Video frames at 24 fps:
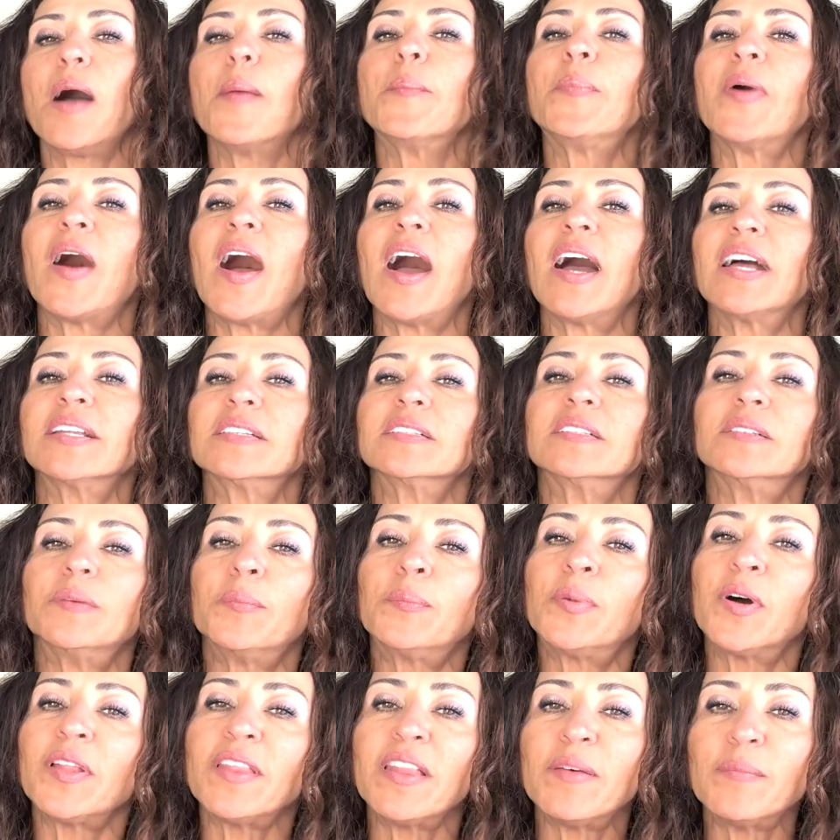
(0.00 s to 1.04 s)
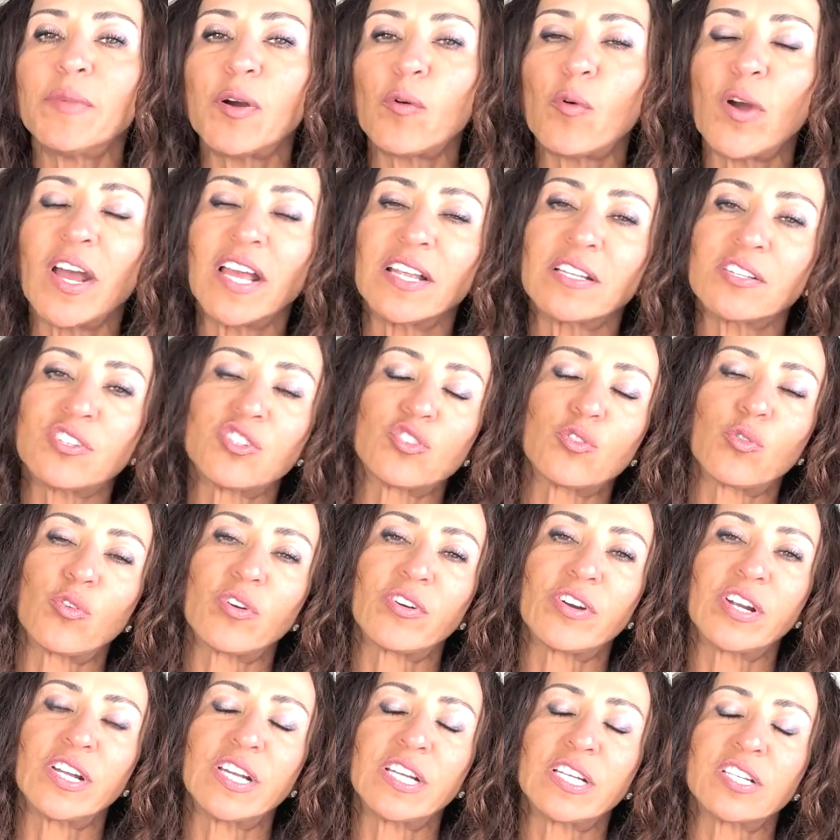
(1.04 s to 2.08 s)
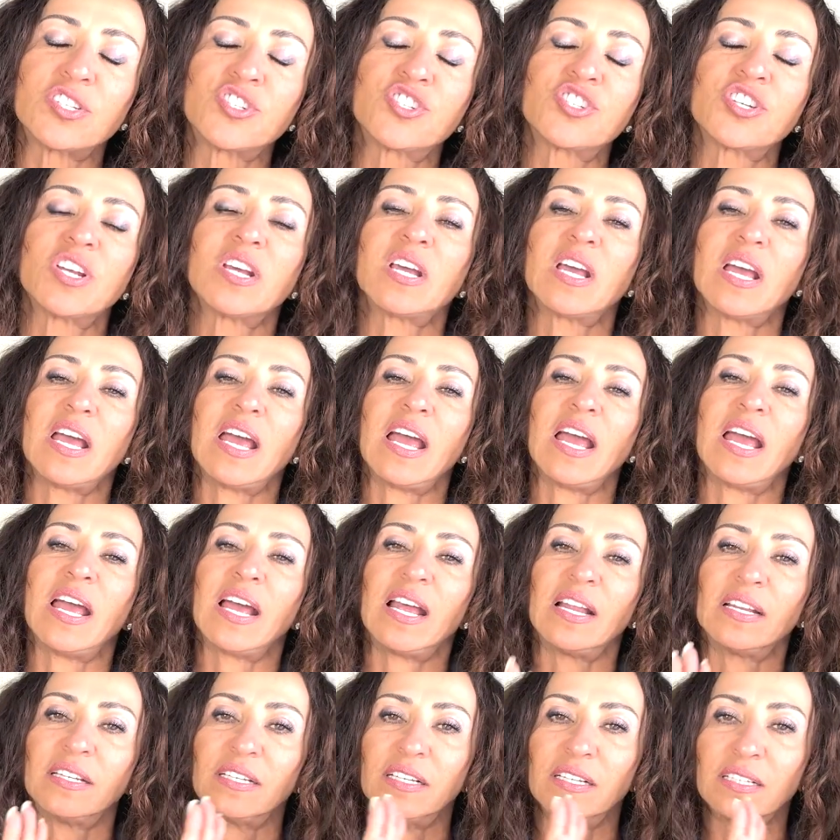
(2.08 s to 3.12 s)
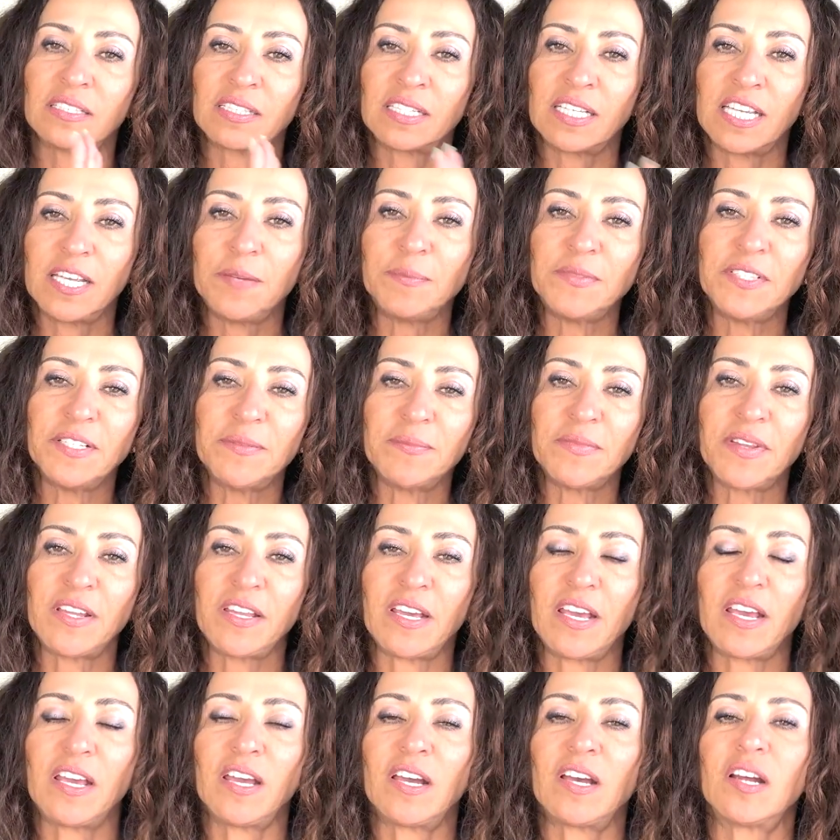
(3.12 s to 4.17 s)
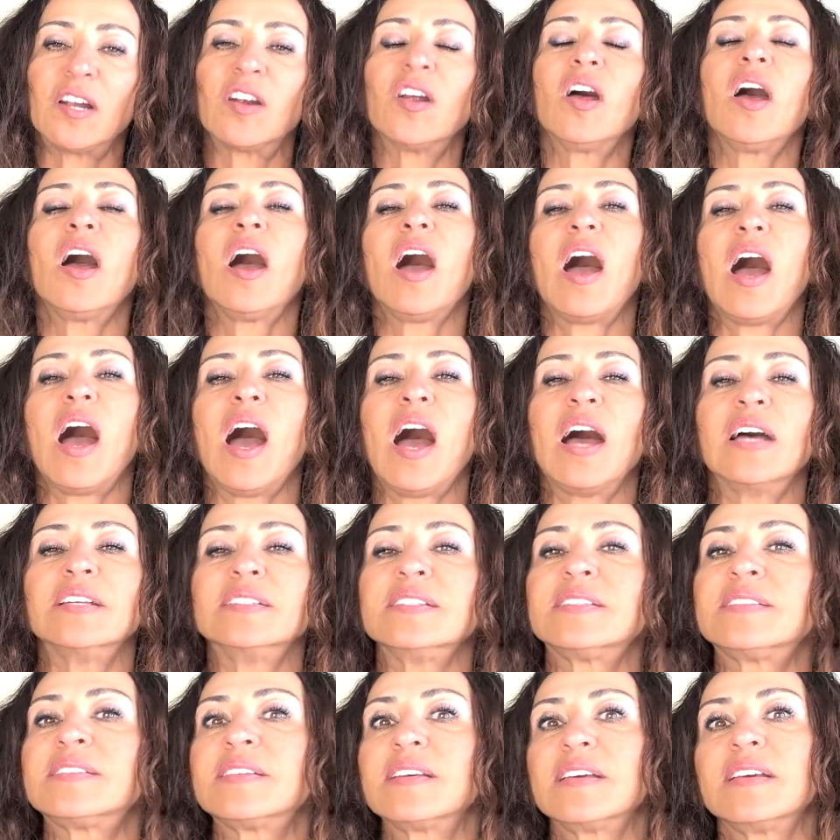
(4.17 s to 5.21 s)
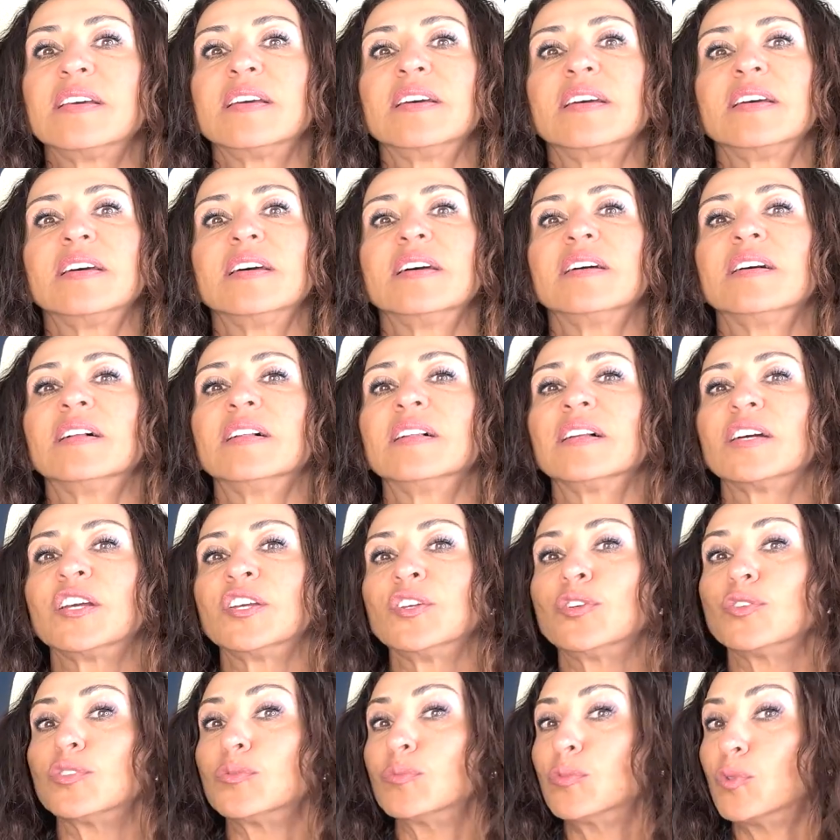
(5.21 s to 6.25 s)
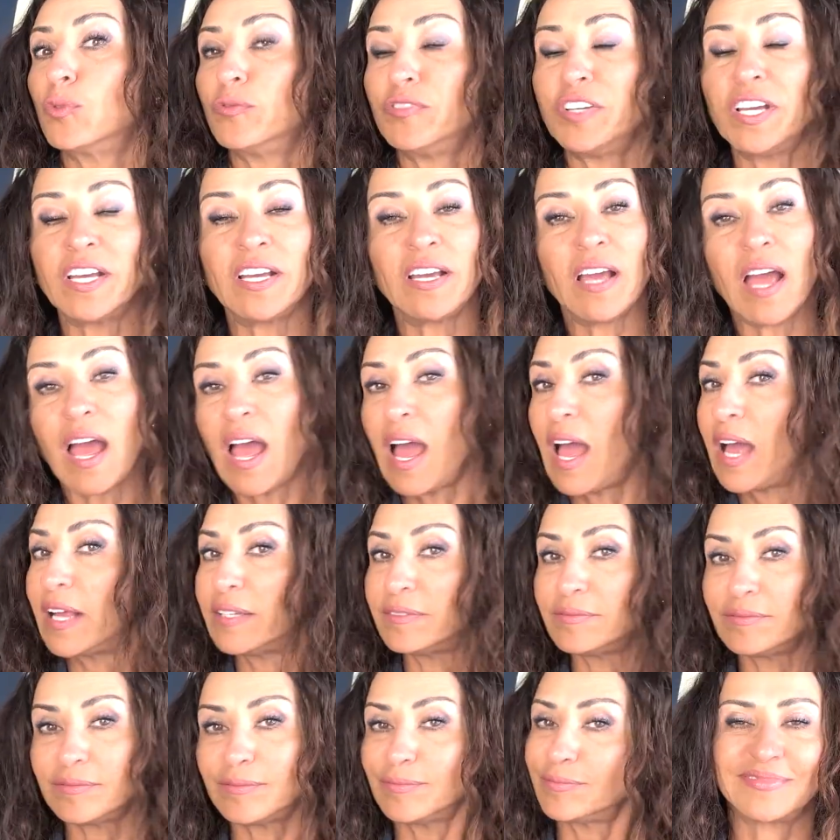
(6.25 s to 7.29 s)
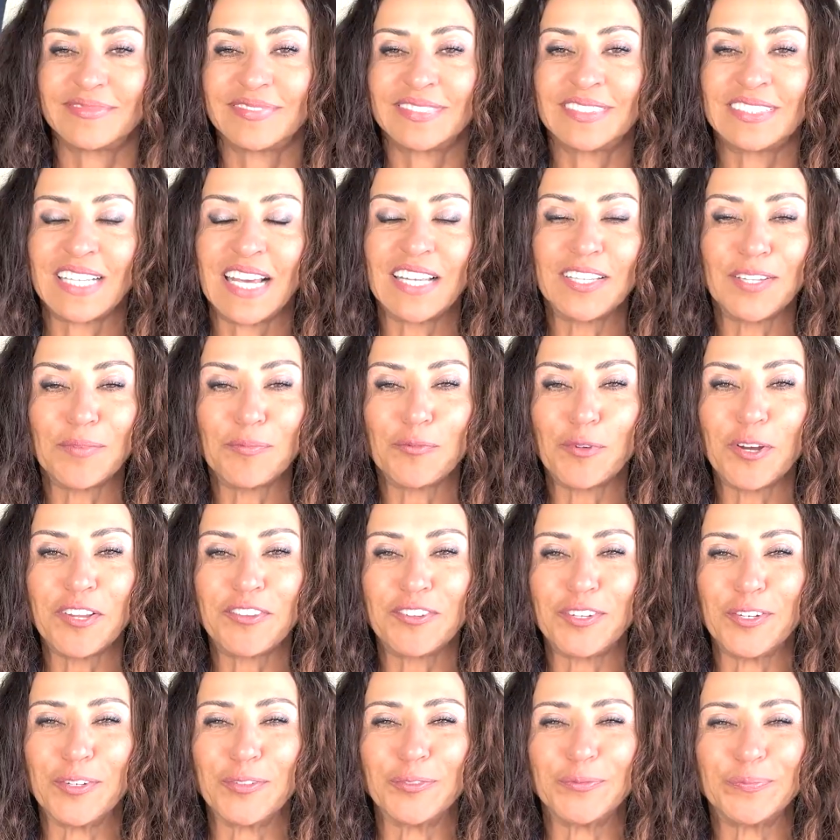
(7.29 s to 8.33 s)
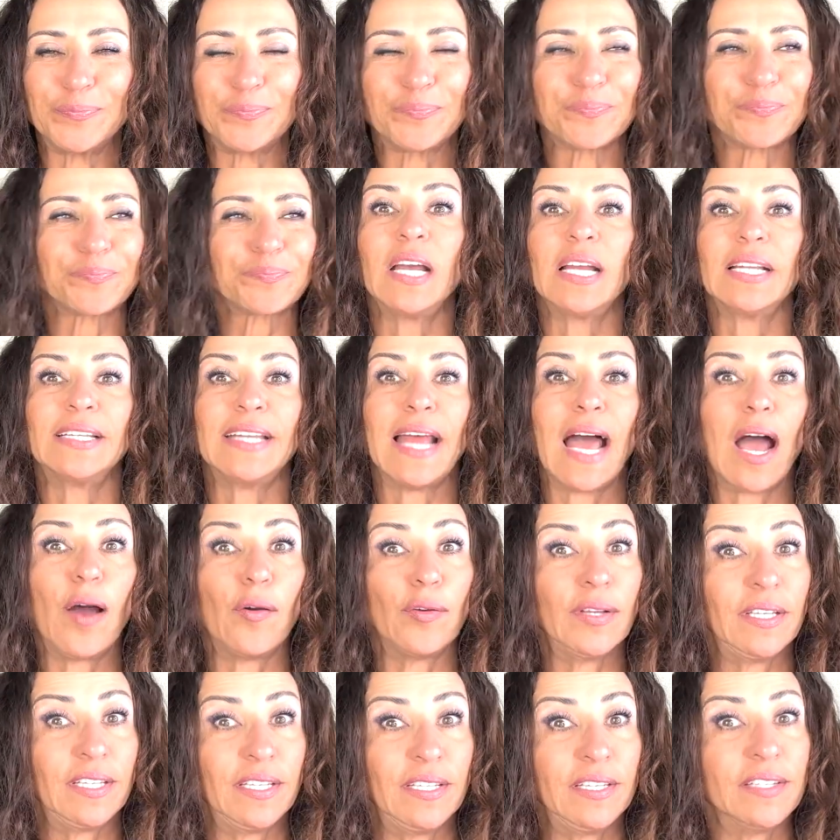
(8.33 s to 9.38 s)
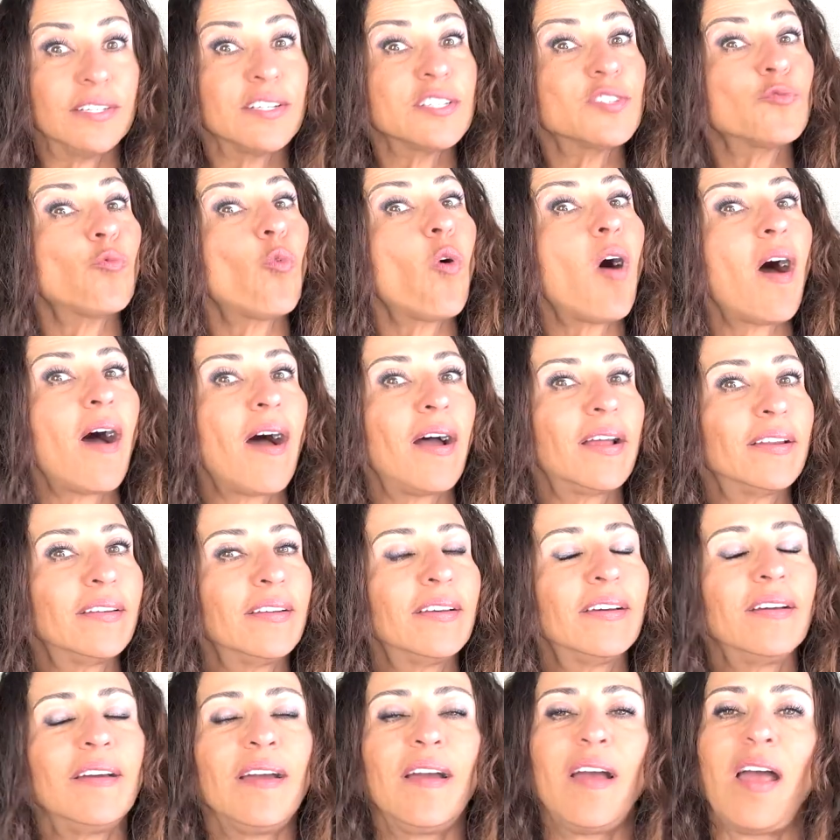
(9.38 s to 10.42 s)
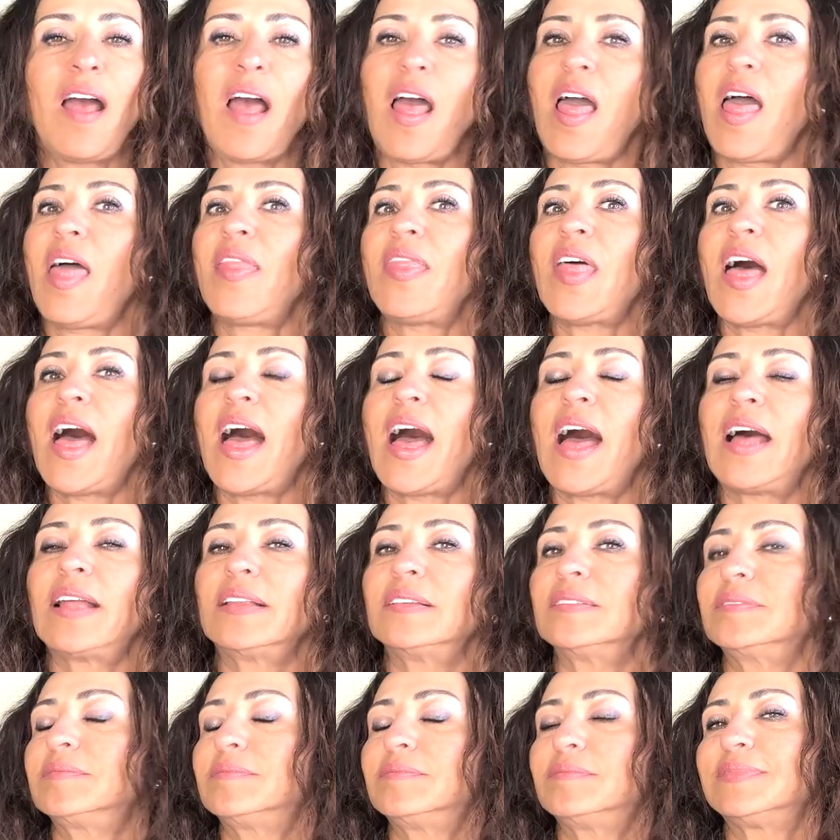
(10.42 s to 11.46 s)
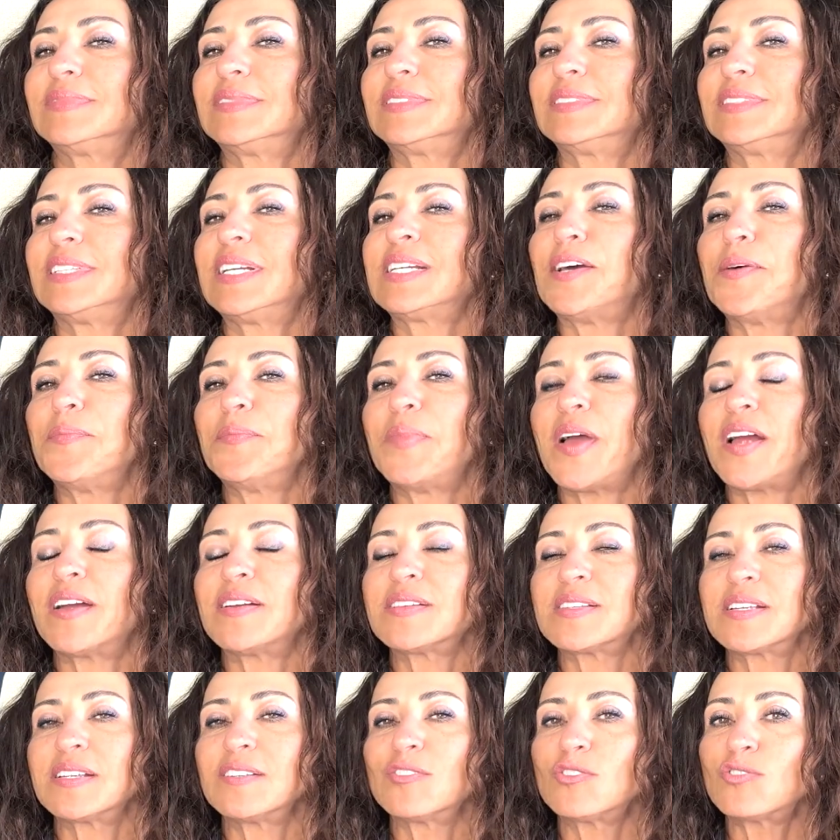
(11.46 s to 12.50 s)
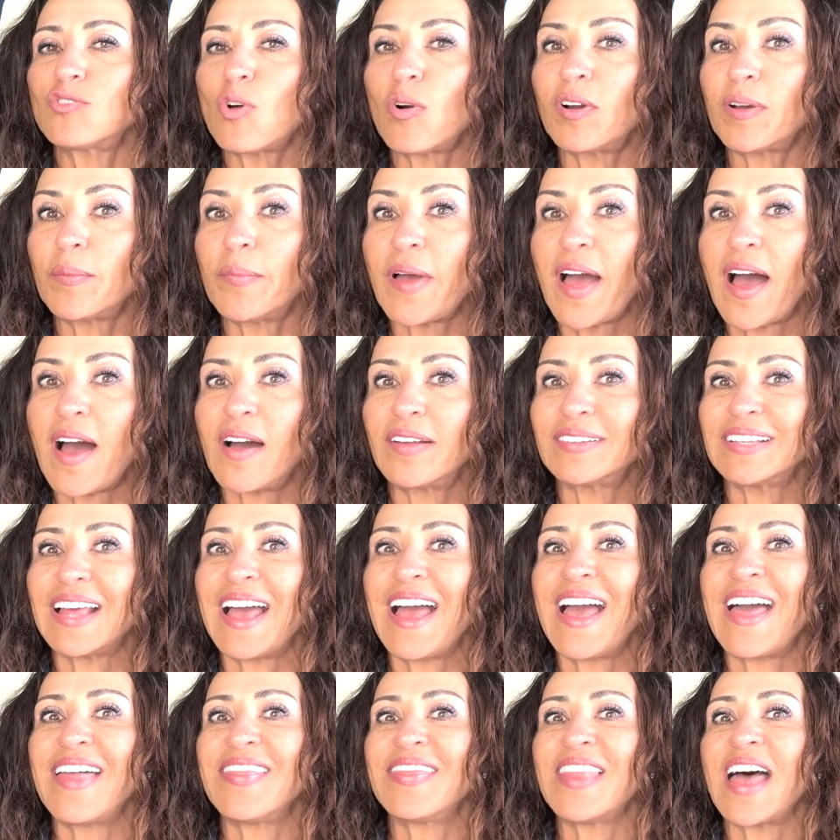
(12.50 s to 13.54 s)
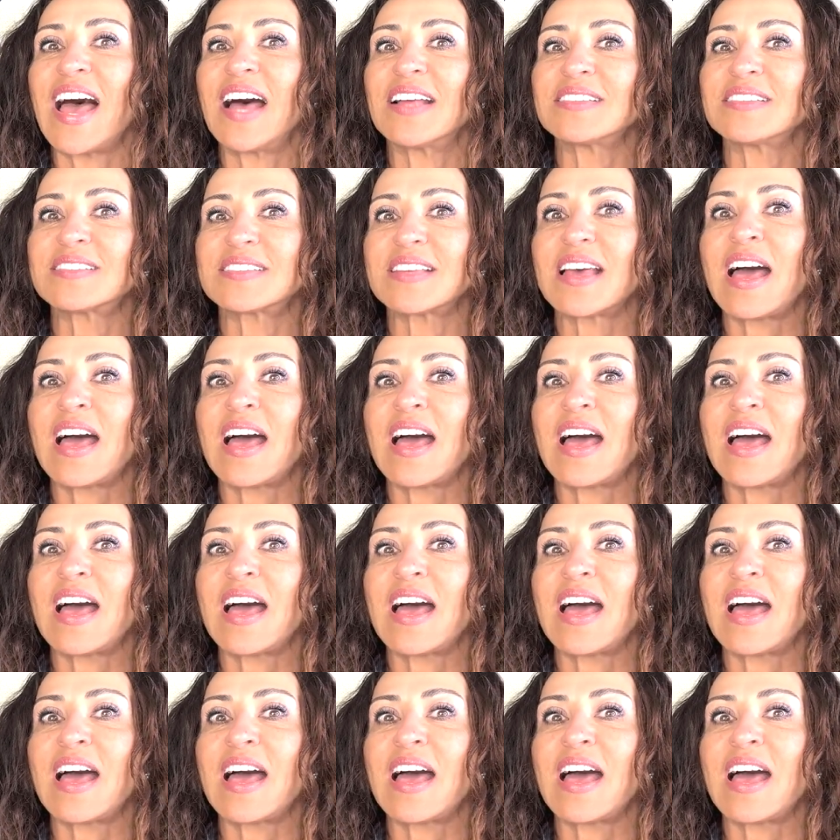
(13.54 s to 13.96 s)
But put them away in storage and keep them there until you're moving and take them with you. Now, here's one that is embarrassing to talk about, and that's